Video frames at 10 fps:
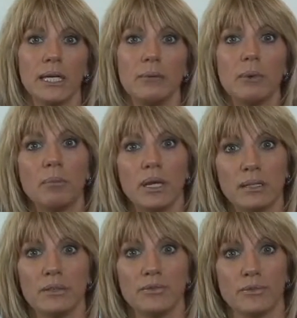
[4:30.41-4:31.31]
he went
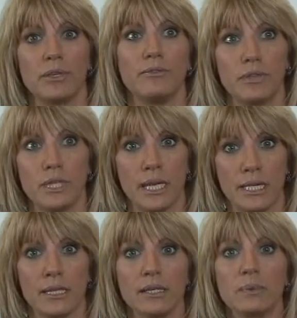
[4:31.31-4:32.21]
medicine-free for the
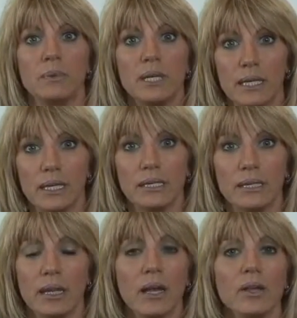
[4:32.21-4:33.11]
next 6 weeks.